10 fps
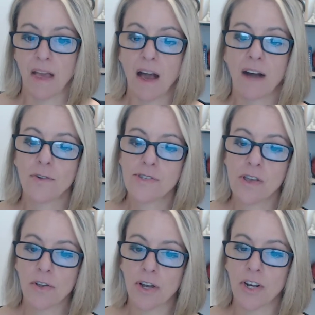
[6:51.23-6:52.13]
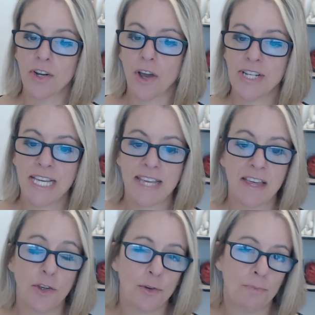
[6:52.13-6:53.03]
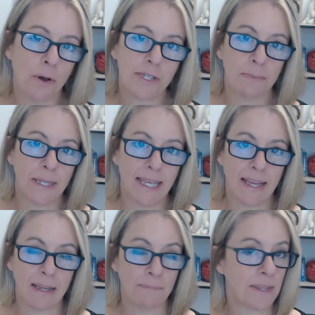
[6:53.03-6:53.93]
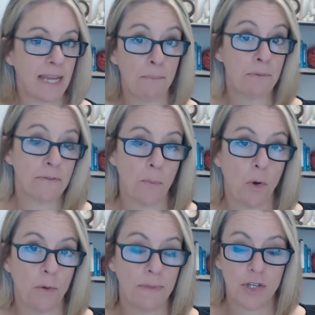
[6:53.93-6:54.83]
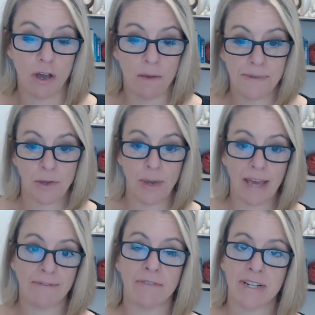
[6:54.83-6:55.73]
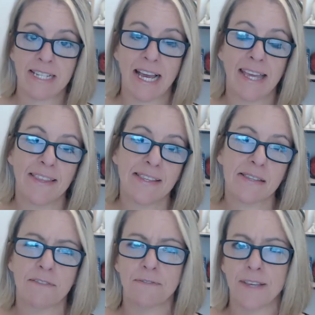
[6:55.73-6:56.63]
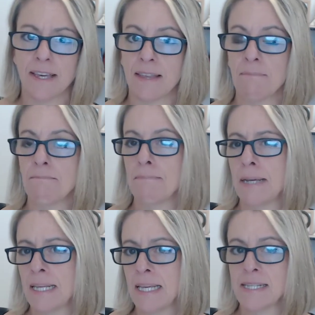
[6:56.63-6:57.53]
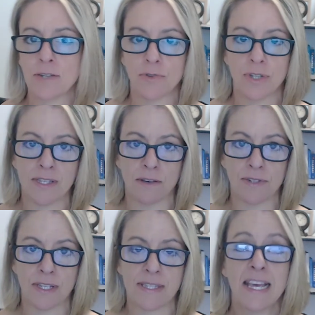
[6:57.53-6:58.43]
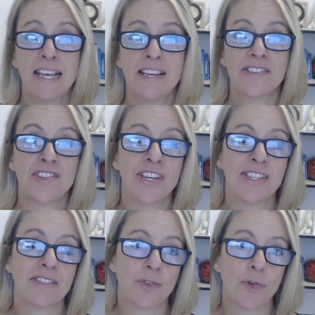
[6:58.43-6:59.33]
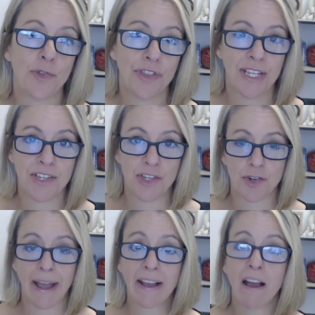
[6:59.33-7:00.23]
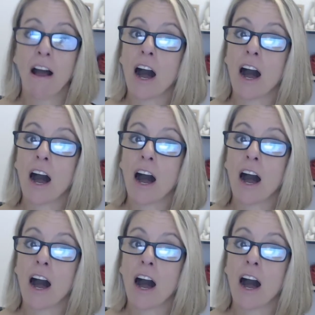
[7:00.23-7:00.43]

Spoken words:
I've also got a note here that you could possibly count up the number of appointment times that you have every day. This is a figure that many dental consultants suggest is a good thing to track.